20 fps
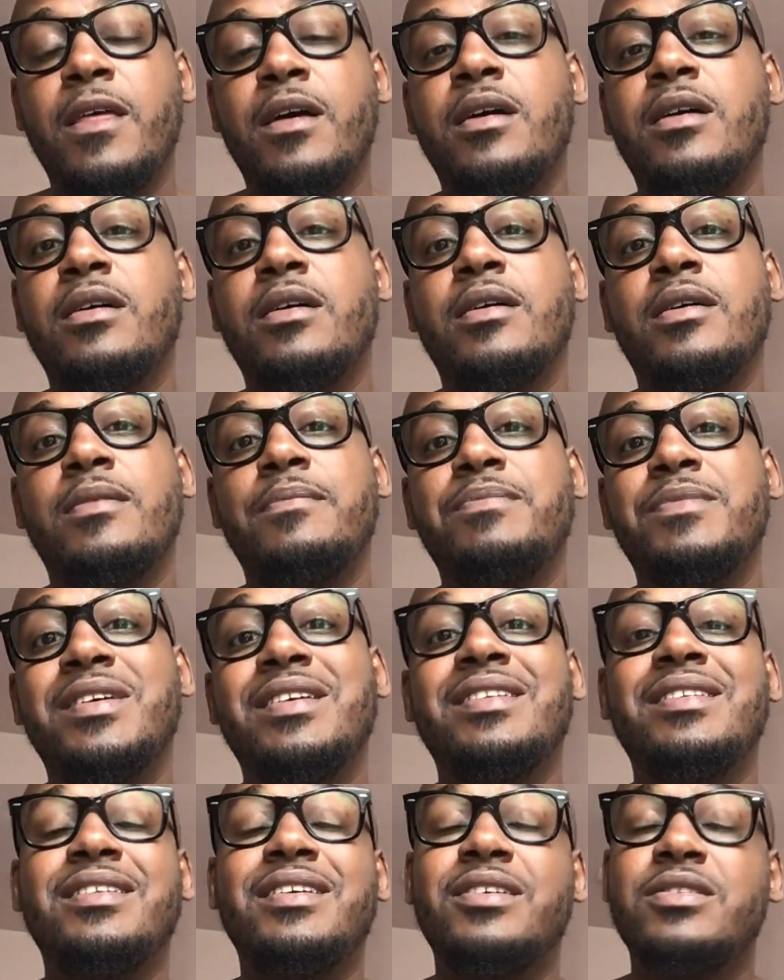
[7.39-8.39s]
Um,
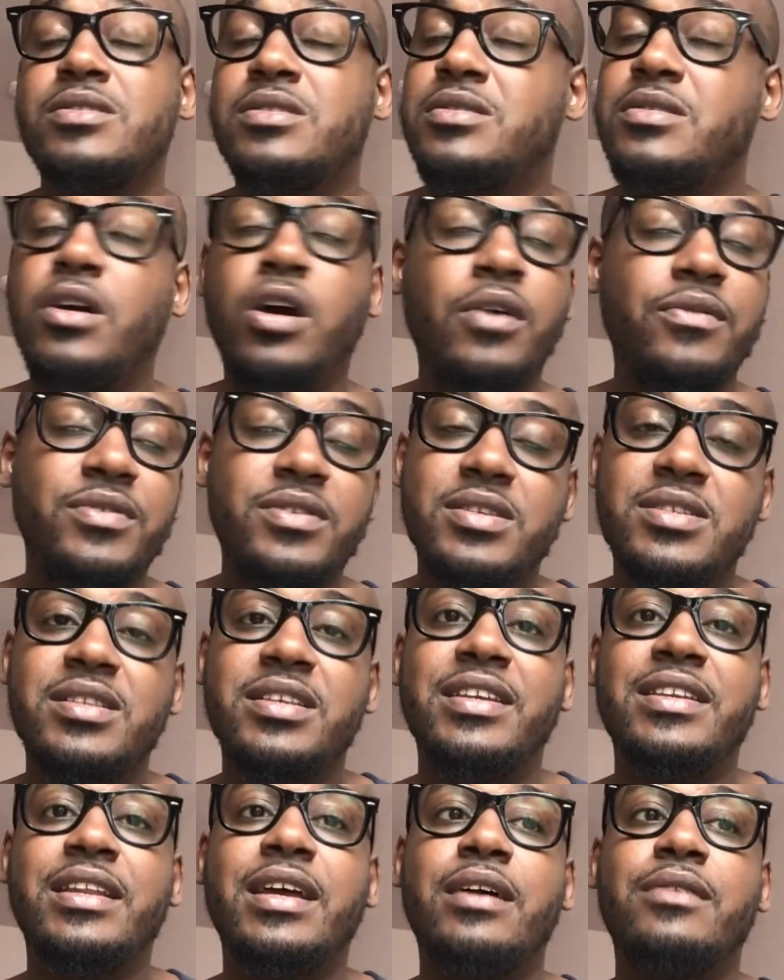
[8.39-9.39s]
and it's
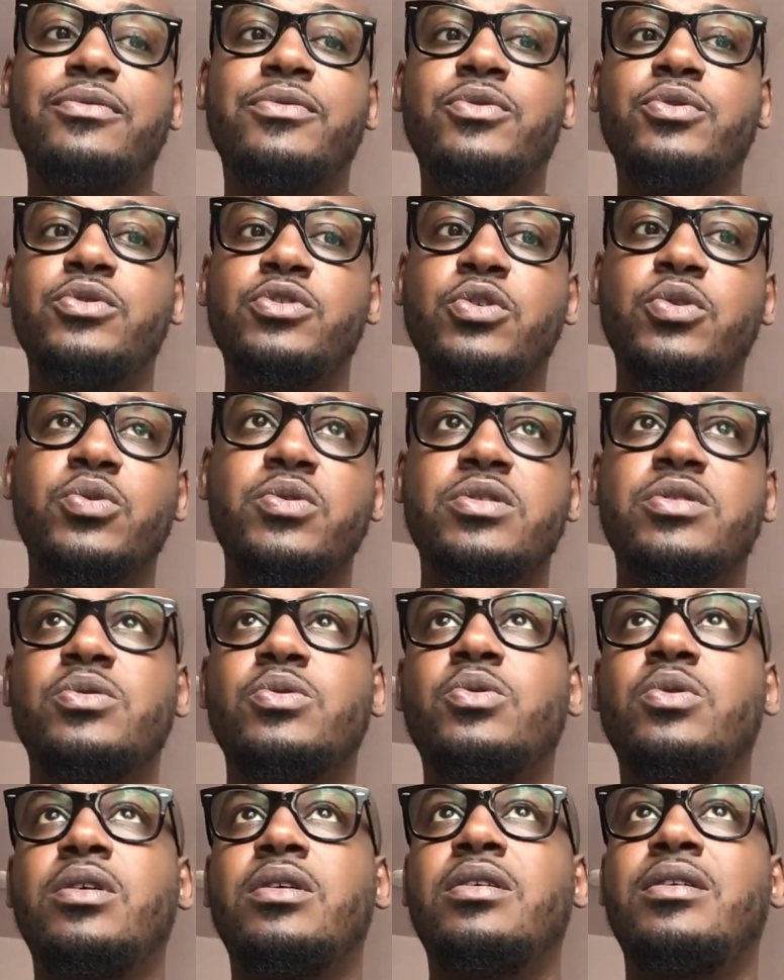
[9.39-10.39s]
obviously not for those
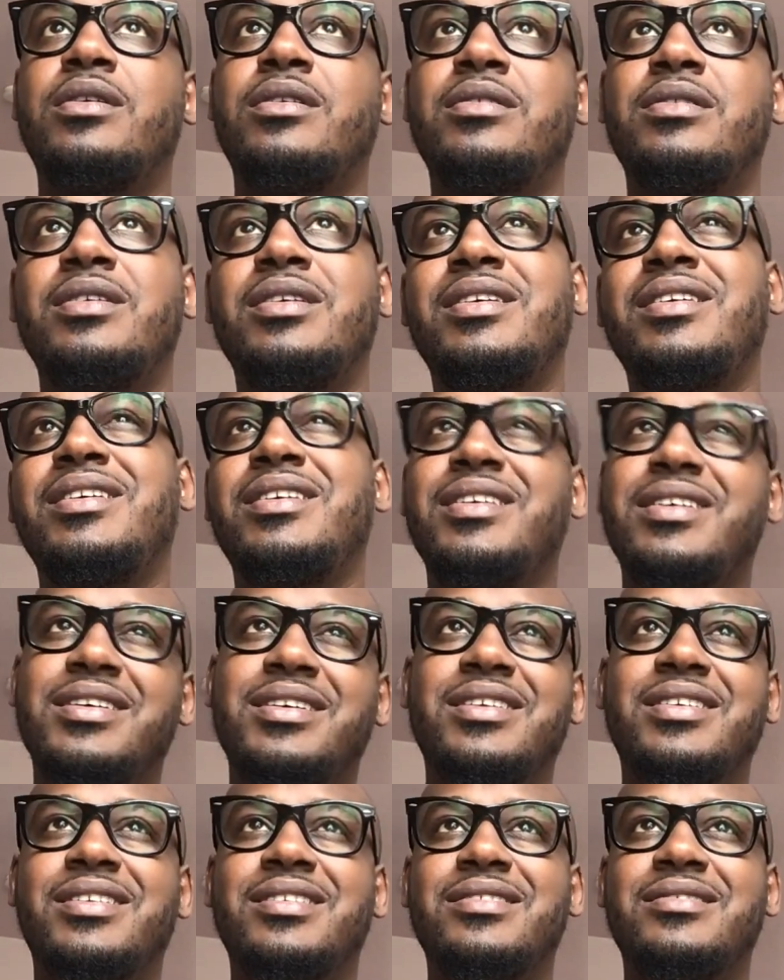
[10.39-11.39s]
who are,
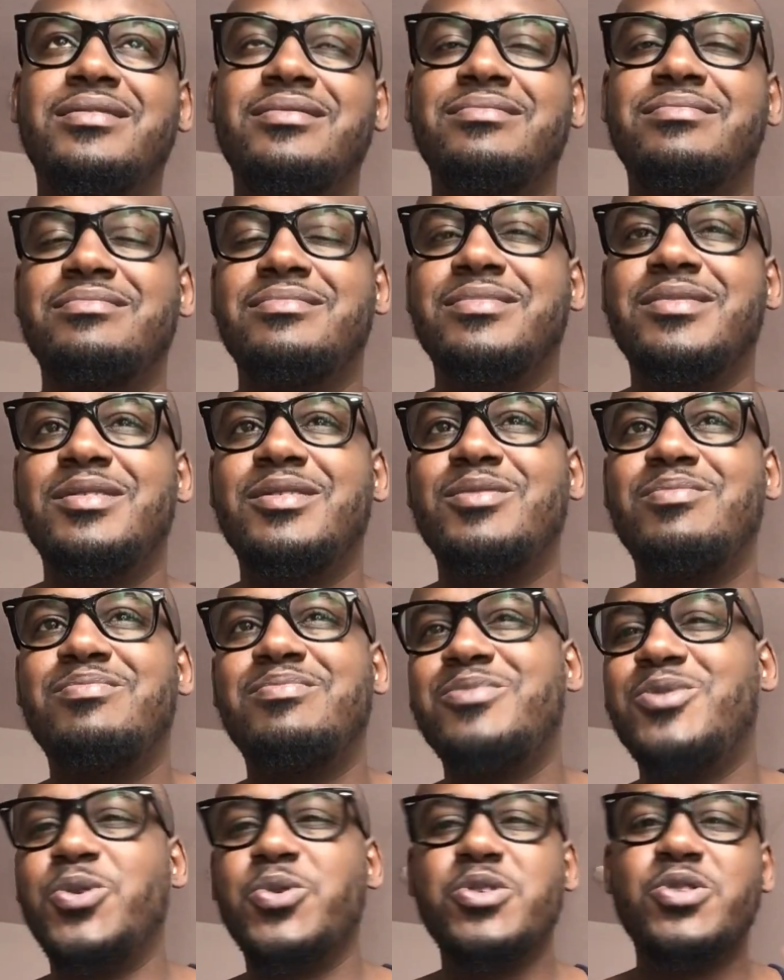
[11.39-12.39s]
you know,
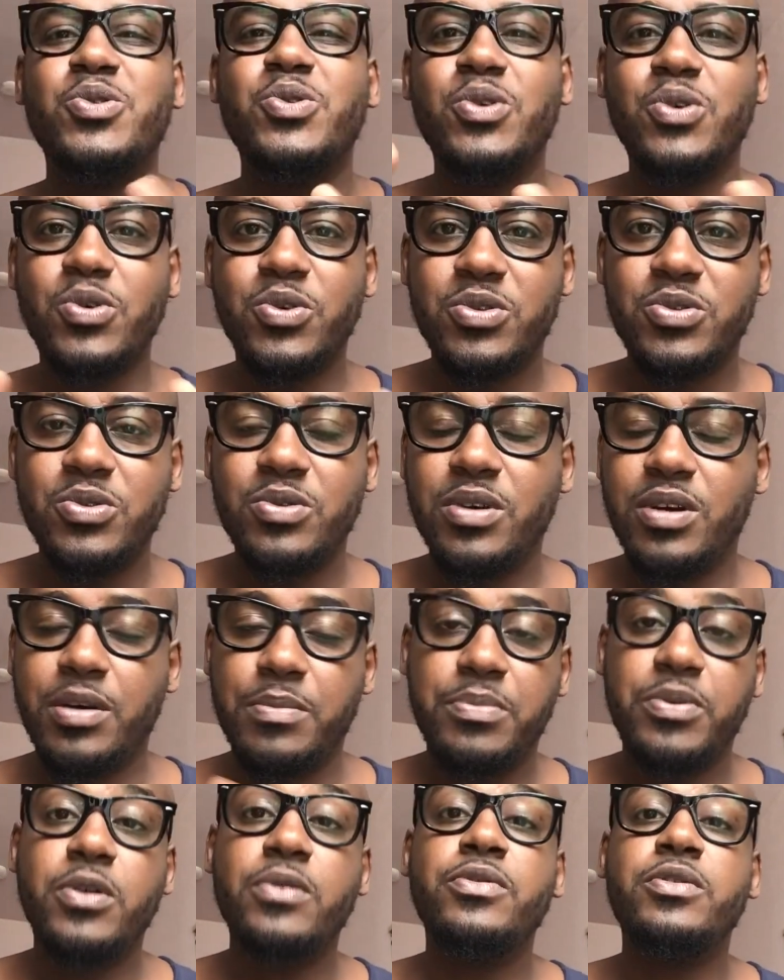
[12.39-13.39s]
those who go to a
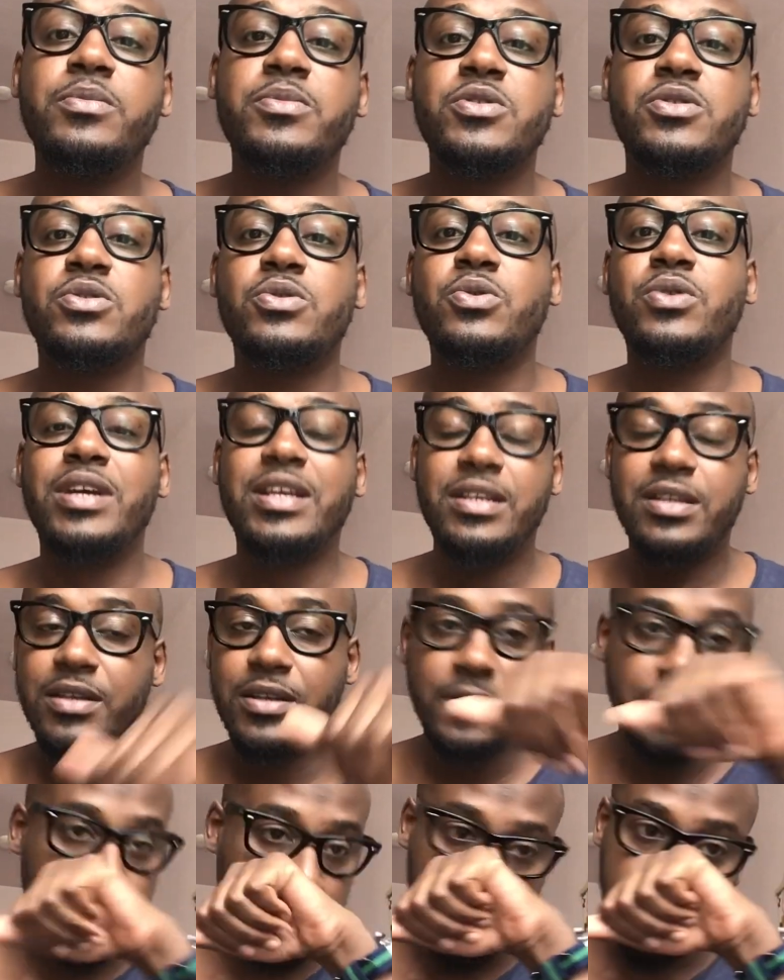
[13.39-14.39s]
perfume store and then,